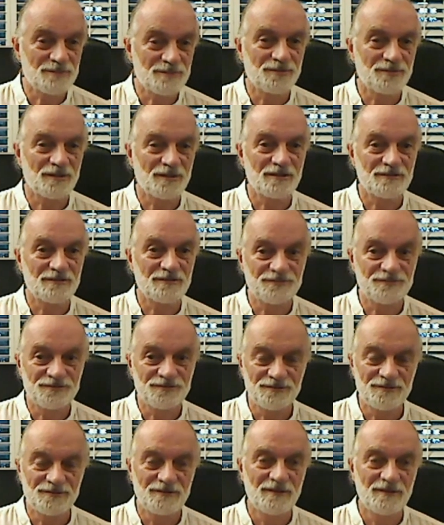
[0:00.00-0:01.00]
of
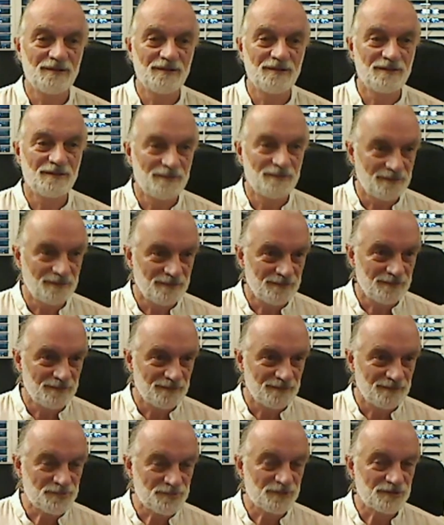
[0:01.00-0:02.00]

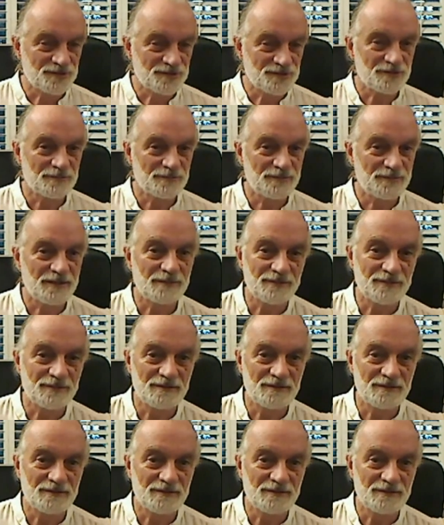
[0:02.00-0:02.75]
spiritual people.